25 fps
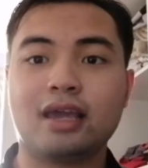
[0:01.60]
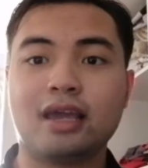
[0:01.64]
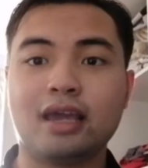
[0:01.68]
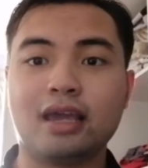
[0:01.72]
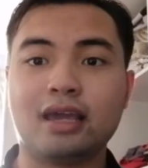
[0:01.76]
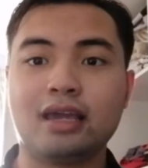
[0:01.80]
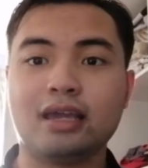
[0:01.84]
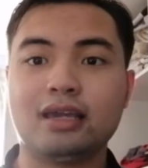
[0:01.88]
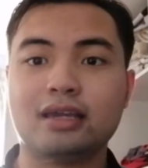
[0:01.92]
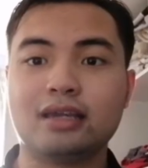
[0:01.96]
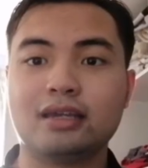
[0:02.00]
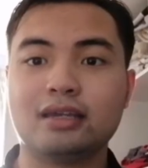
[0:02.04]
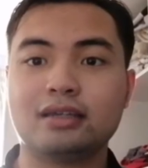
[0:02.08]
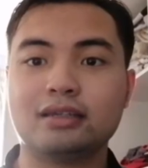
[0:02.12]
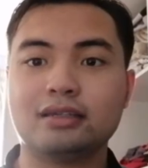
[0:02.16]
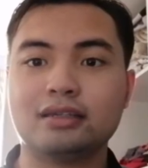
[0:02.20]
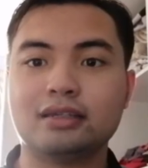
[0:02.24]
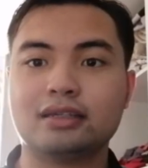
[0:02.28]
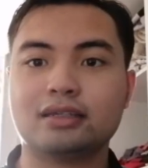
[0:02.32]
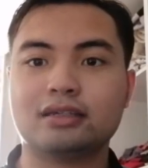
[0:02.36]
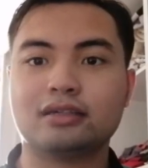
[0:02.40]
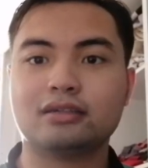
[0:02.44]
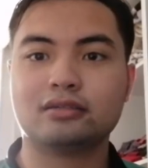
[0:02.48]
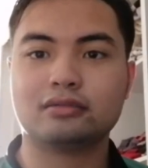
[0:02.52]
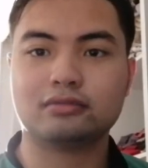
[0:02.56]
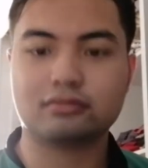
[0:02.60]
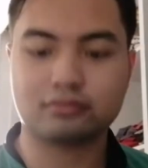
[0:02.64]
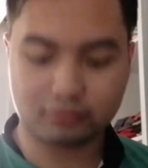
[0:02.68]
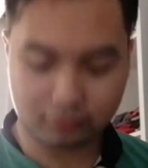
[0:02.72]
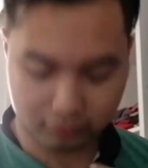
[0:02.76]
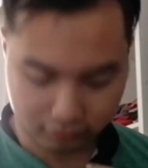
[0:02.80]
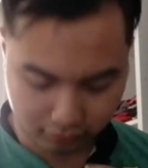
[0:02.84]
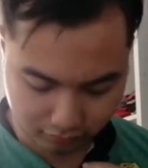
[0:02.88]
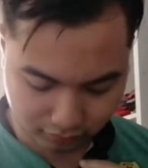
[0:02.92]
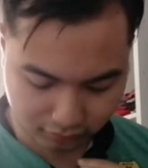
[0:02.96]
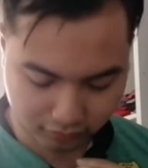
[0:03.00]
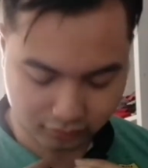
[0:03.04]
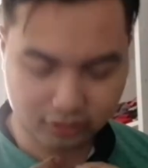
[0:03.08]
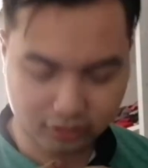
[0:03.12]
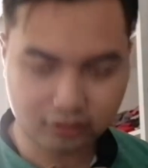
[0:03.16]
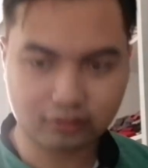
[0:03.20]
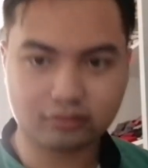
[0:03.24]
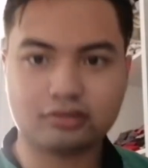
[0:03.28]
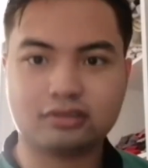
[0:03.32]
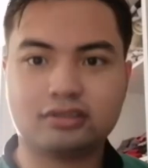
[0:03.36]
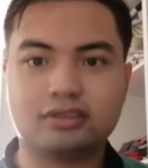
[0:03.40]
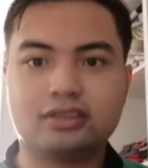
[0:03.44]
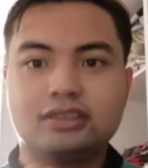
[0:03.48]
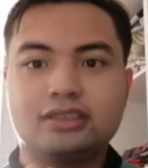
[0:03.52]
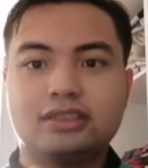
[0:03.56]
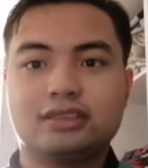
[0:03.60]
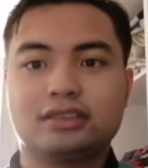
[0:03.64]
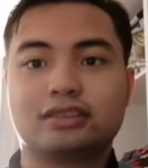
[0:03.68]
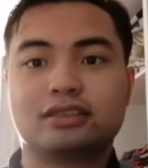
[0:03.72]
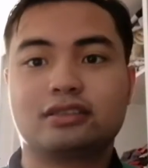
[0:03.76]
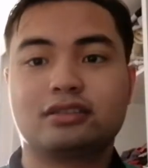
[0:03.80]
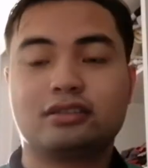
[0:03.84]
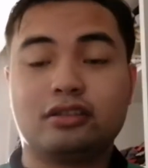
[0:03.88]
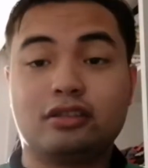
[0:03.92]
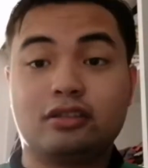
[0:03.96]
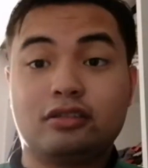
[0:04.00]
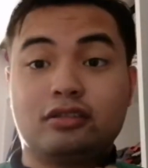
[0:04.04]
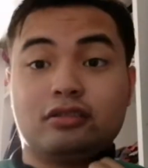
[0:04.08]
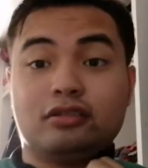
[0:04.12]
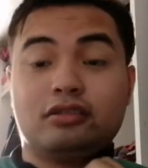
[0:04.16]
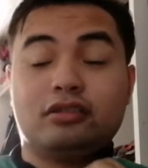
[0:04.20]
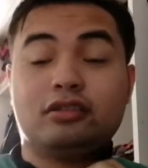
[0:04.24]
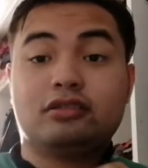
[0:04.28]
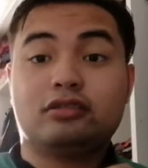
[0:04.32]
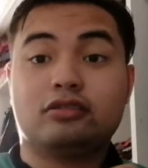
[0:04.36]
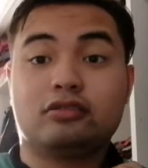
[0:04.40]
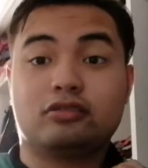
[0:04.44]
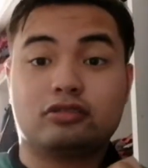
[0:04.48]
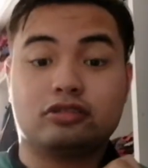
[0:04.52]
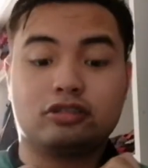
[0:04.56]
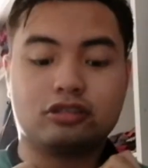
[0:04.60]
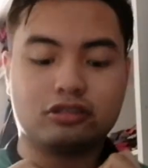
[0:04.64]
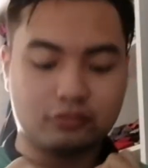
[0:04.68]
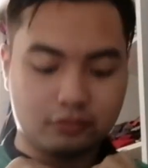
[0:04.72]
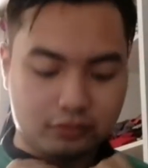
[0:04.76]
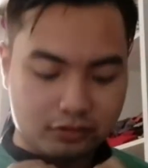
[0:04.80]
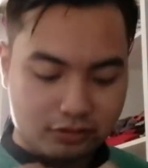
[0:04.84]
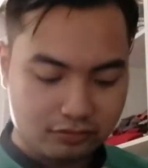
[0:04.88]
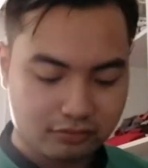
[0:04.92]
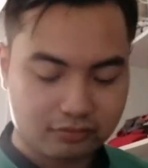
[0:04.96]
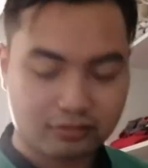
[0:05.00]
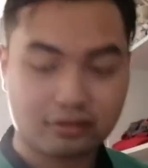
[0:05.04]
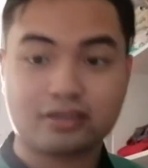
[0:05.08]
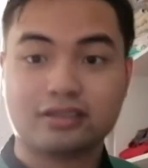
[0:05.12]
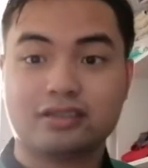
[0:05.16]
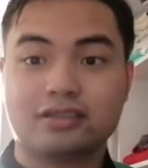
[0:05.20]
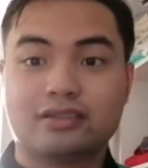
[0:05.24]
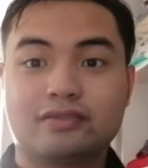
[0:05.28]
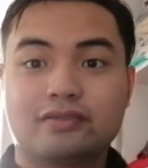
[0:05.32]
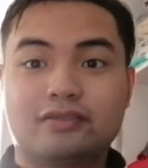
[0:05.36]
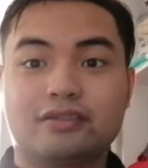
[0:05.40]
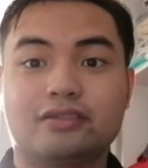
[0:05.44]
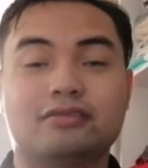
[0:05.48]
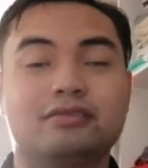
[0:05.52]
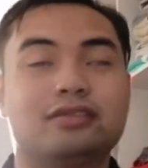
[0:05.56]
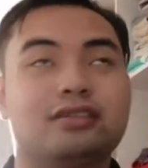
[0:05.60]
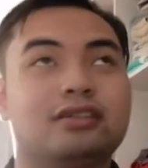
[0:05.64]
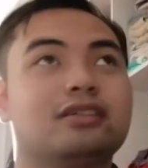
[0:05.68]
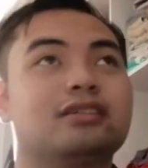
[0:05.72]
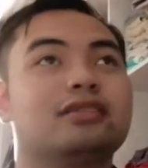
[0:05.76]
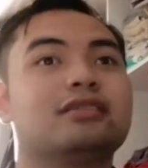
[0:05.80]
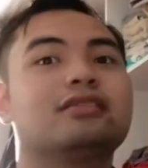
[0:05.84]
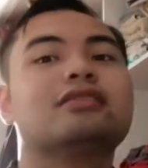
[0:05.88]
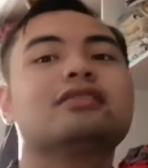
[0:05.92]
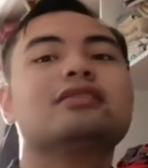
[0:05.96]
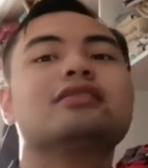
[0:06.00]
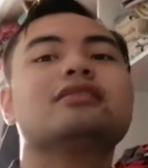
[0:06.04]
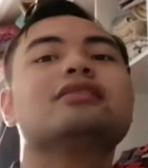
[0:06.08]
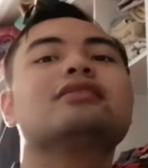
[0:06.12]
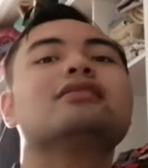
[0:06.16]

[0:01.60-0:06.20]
Hey, yeah. Oh no, this looks horrible. Hold on.